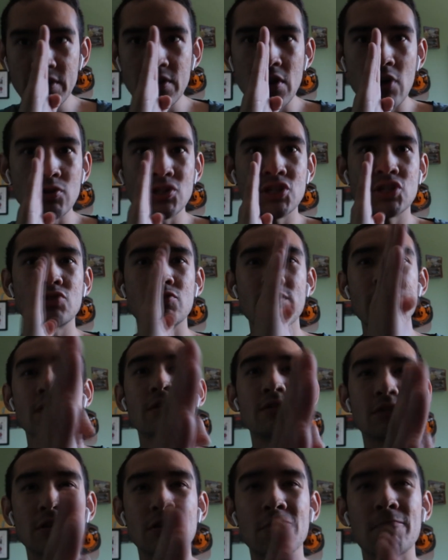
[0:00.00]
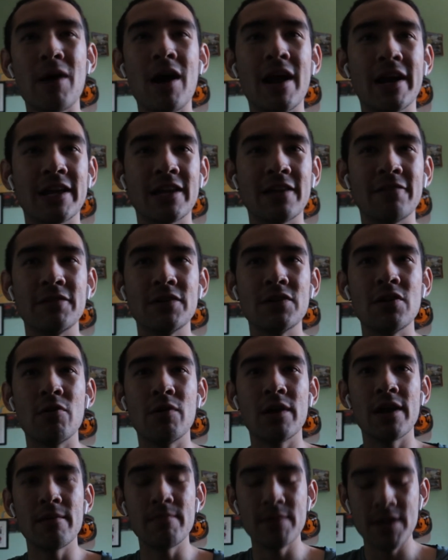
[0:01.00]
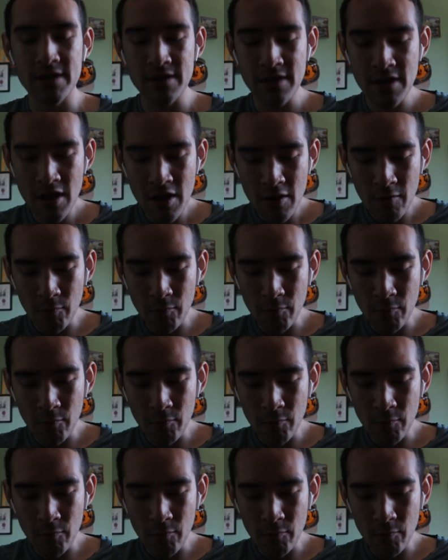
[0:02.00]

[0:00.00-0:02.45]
you know, straighter to the pocket, if you know what I mean.